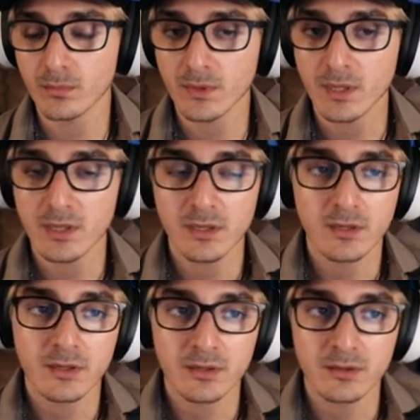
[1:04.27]

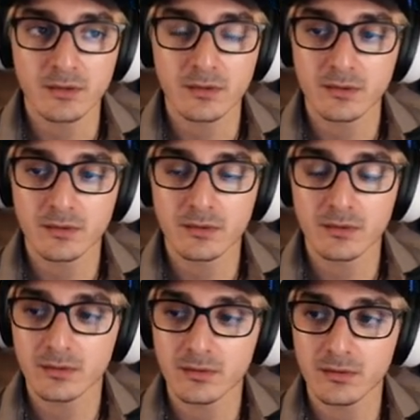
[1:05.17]

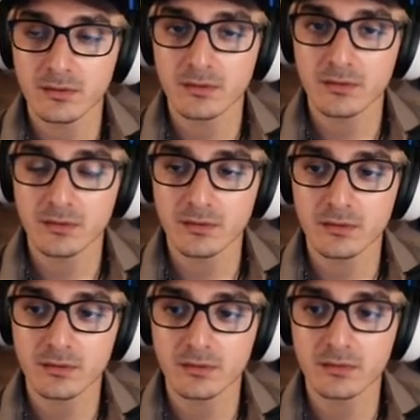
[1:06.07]

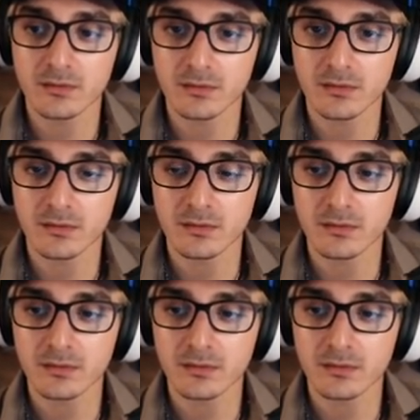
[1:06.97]
(not speaking)